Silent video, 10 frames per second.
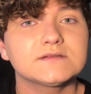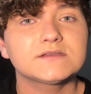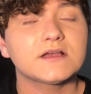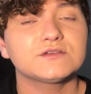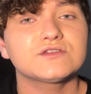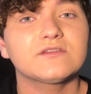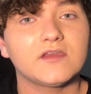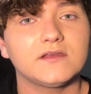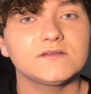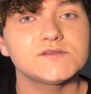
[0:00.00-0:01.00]
such
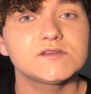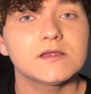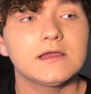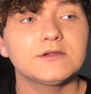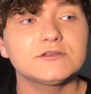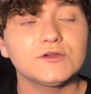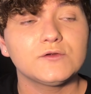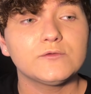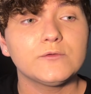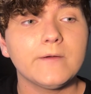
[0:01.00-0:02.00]
things
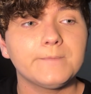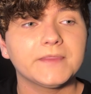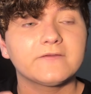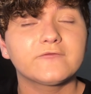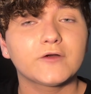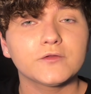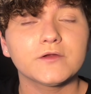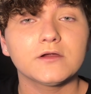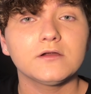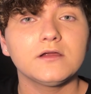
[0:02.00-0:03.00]
to
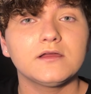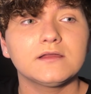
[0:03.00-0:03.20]
further